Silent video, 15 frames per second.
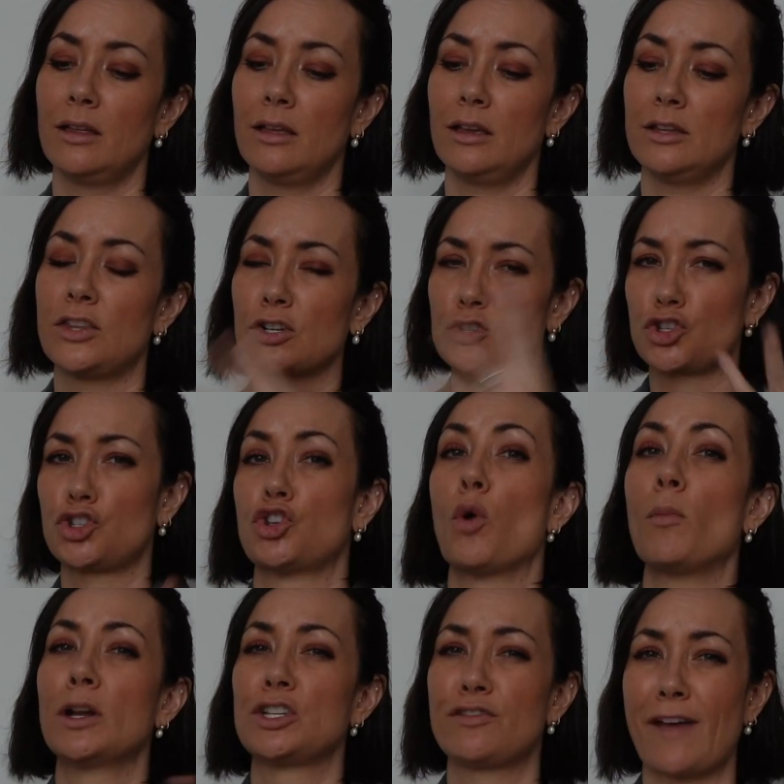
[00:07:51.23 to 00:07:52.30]
there's so
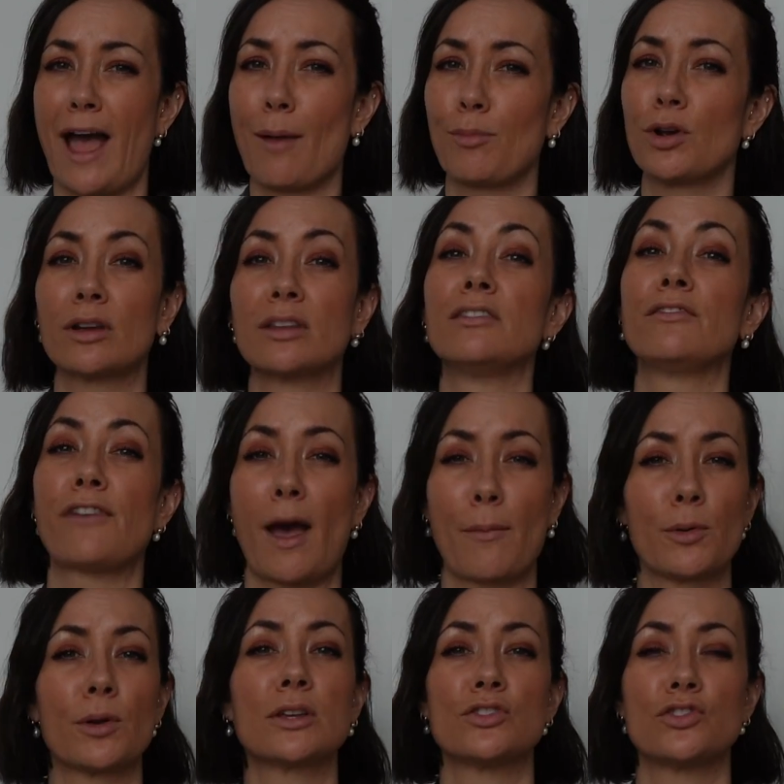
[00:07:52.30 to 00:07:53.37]
much fabric and the
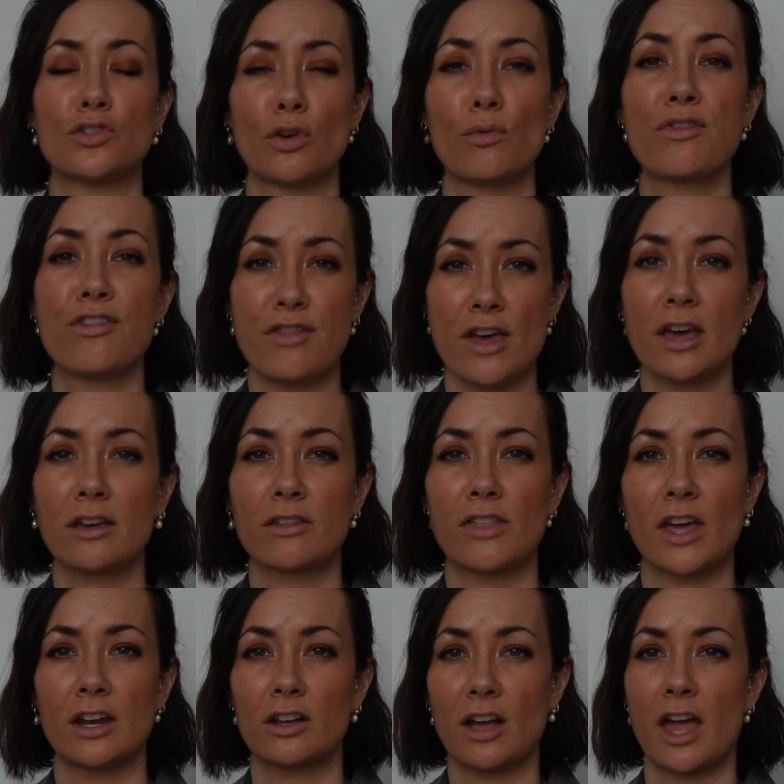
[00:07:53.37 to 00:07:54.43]
fabric is so thick
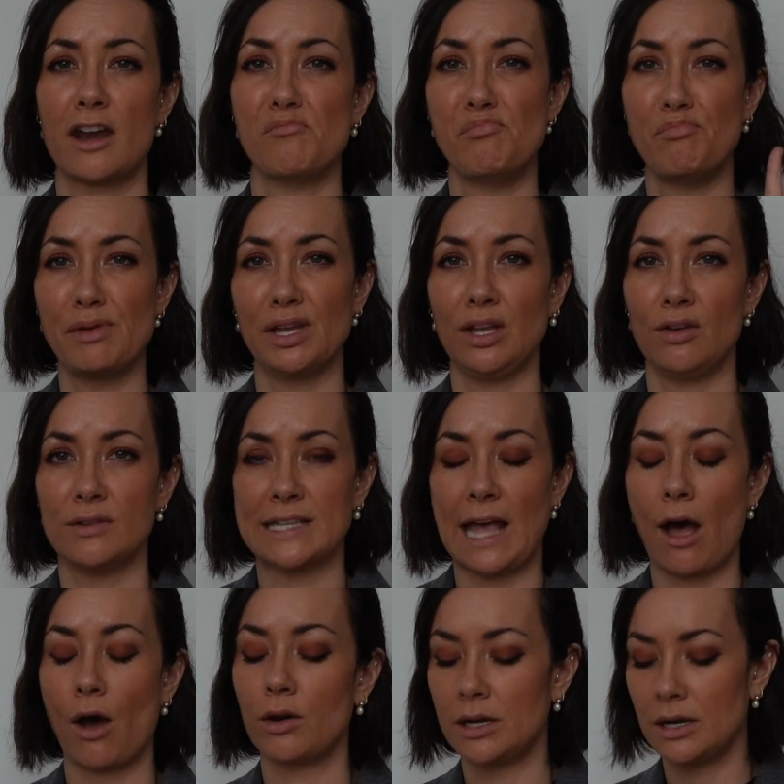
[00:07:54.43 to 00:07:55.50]
that it kind of billows
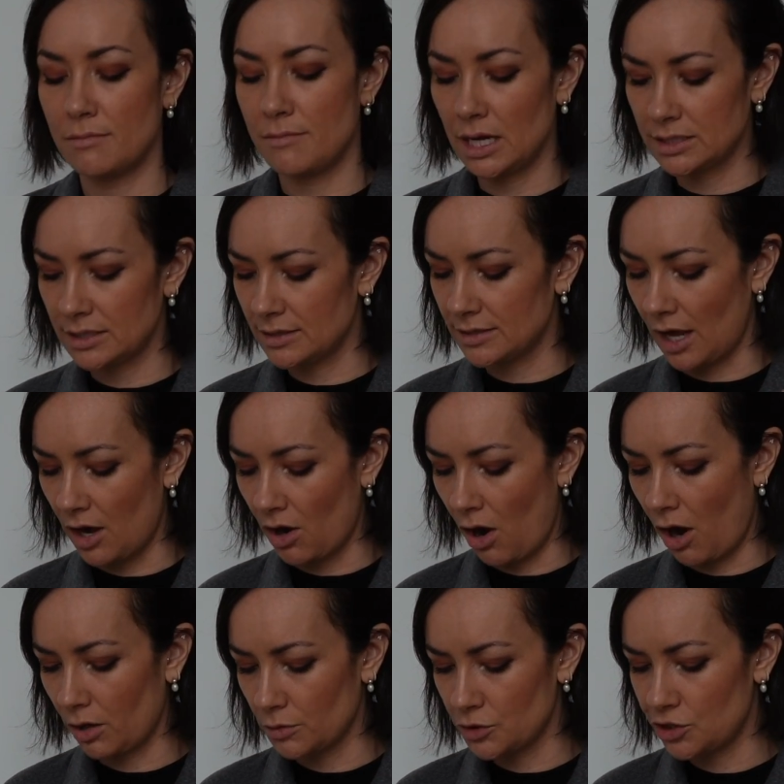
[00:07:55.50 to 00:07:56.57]
out and it makes this kind of
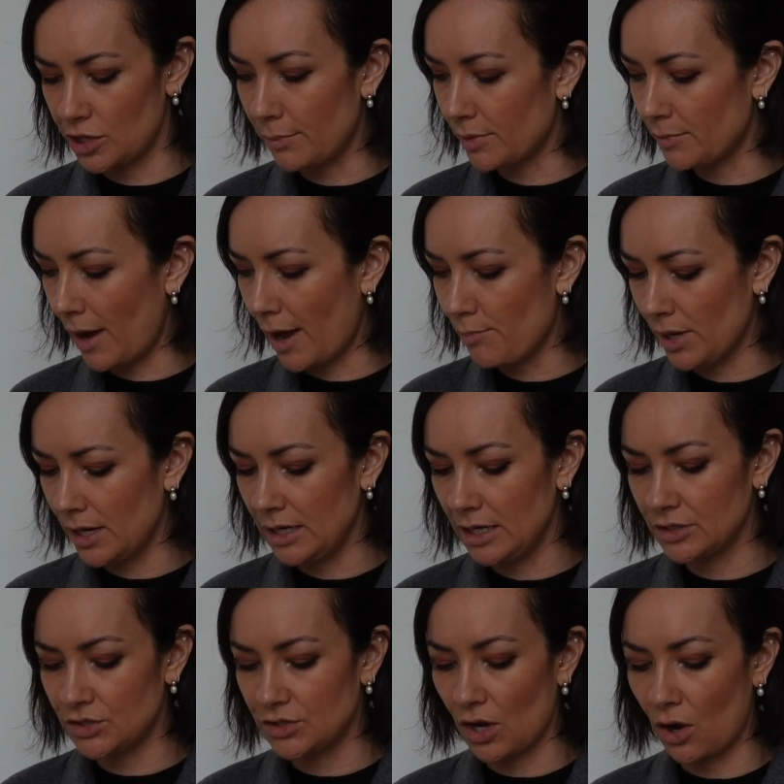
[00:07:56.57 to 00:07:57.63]
awkward shape in my
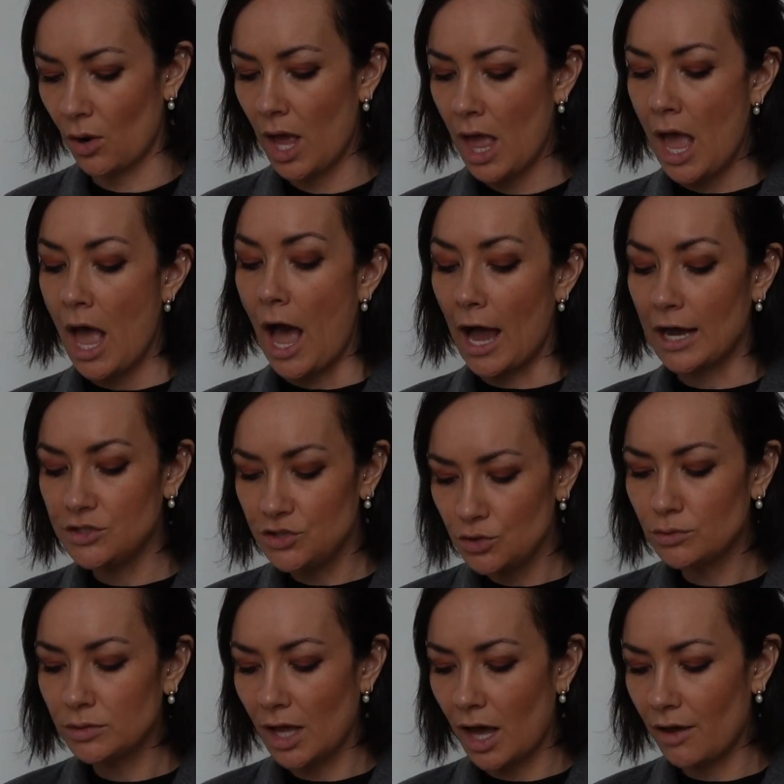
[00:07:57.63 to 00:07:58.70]
opinion. So I
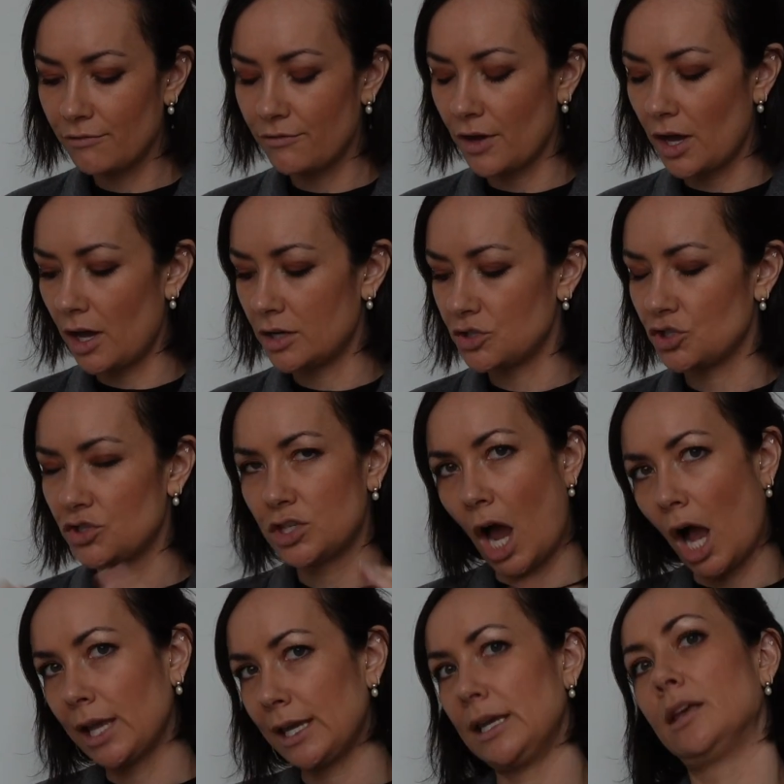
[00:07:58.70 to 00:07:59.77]
do love just
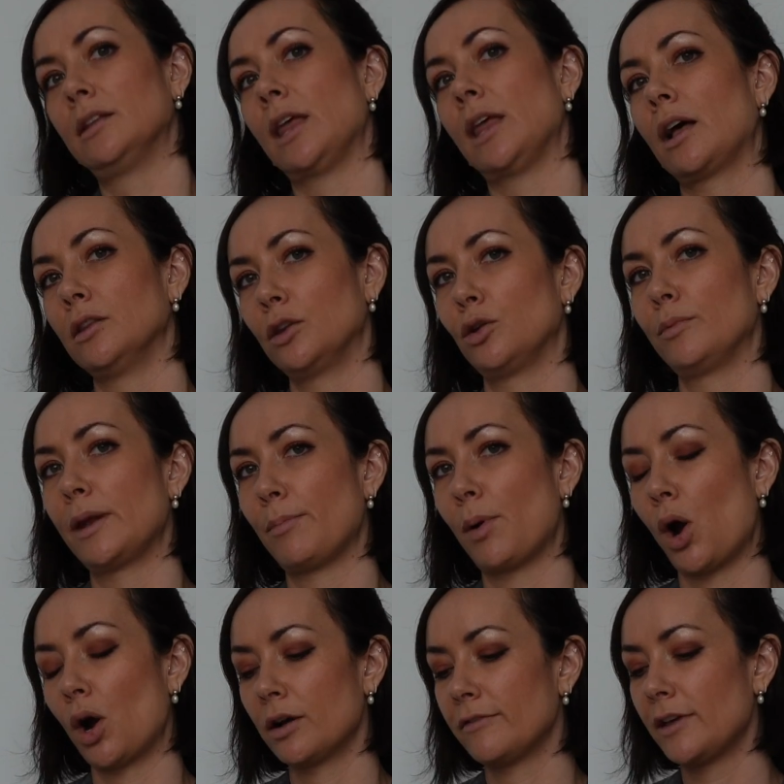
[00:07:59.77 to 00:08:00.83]
tucking in little bit of
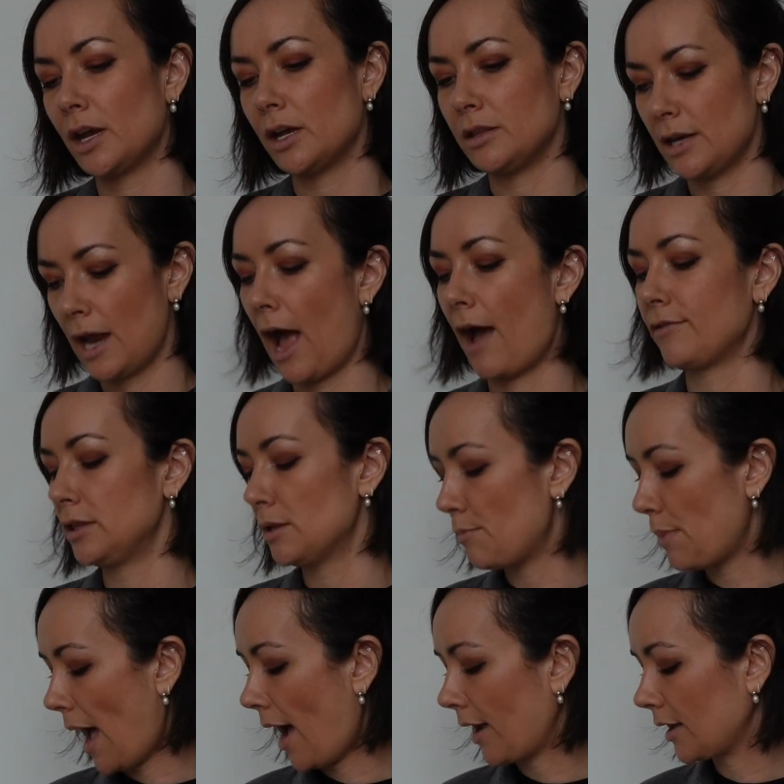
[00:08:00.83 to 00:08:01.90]
part of it and then having the
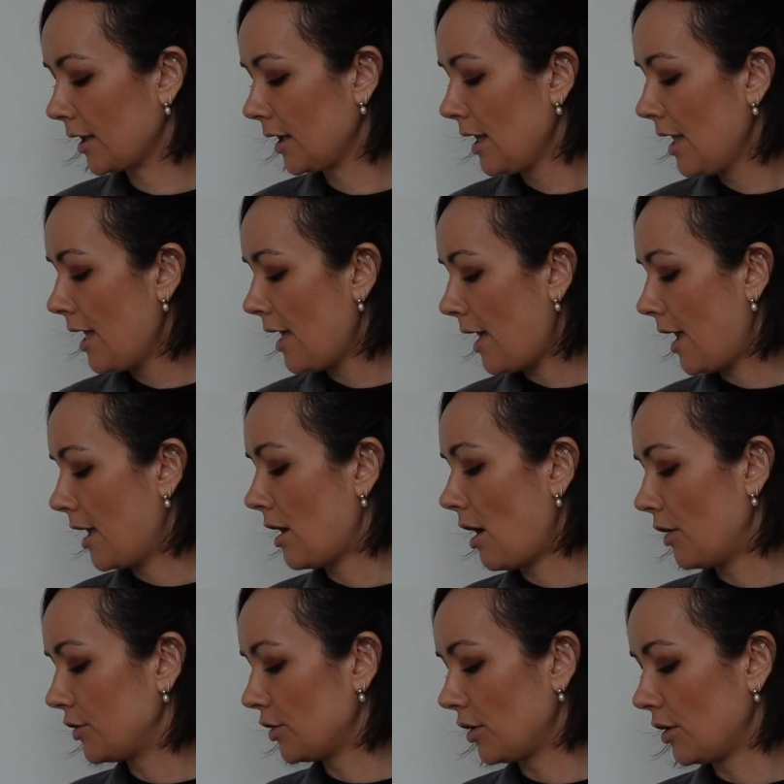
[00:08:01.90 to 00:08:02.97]
back and
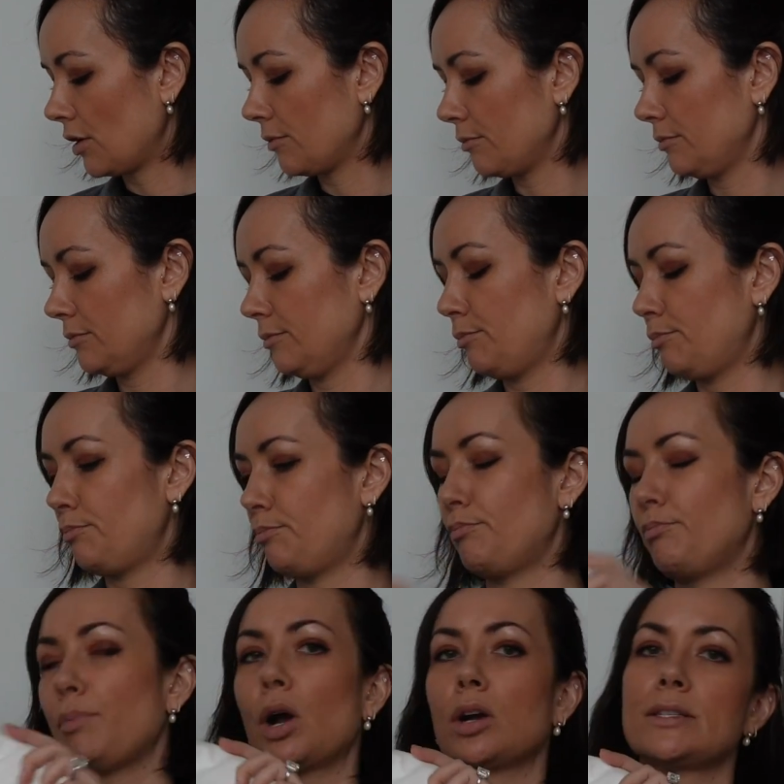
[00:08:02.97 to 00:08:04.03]
other
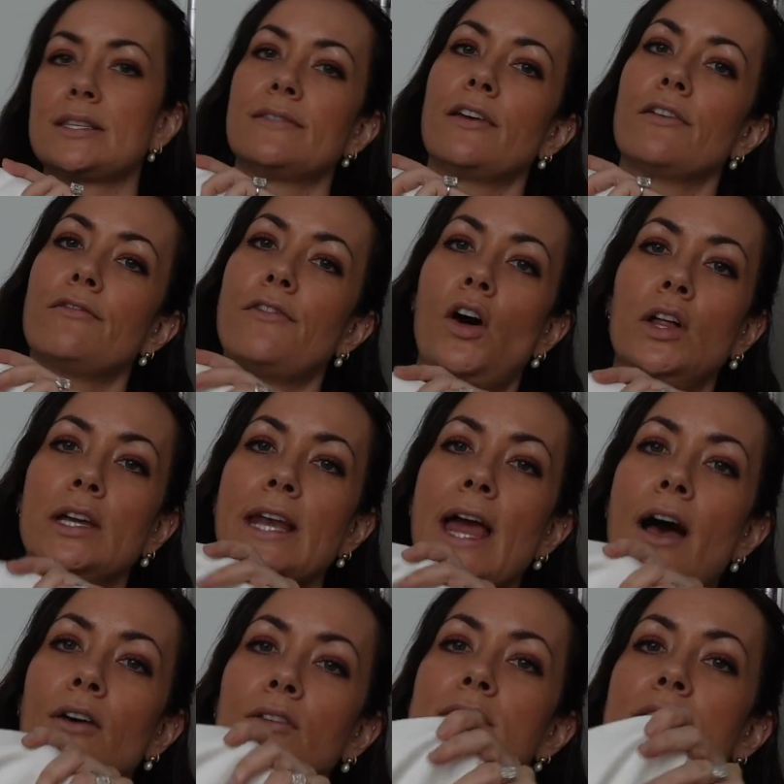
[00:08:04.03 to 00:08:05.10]
parts of it falling
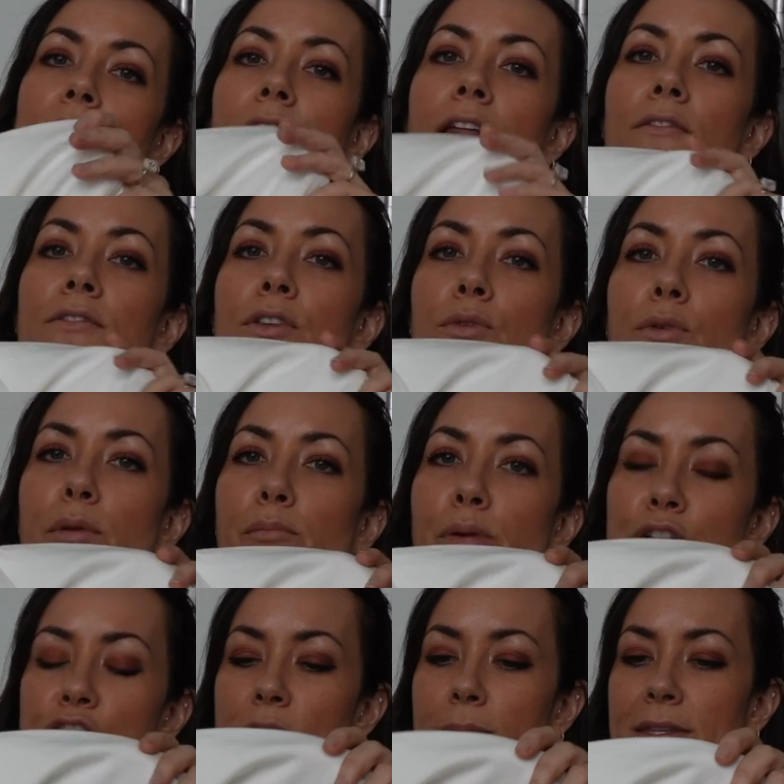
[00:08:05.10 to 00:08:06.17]
out. I love that you can
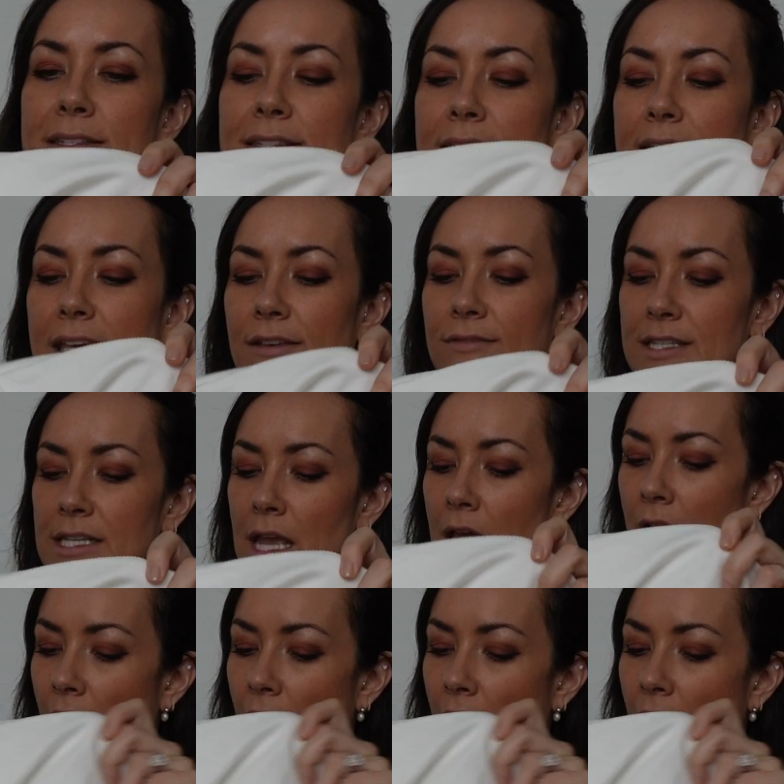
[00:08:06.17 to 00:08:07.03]
push up the sleeves.